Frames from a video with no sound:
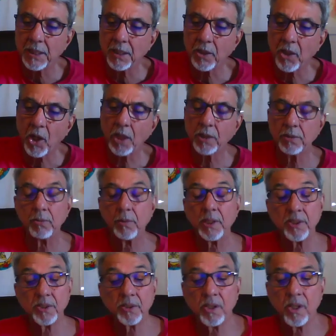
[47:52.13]
God,
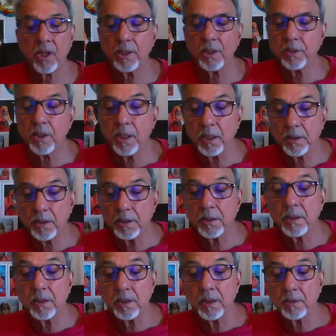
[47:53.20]
what is God? God is
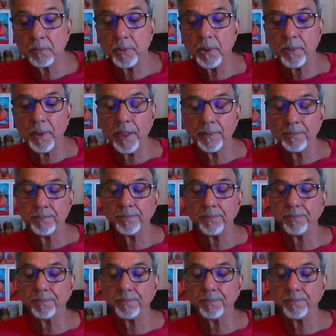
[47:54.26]
indeed Brahman.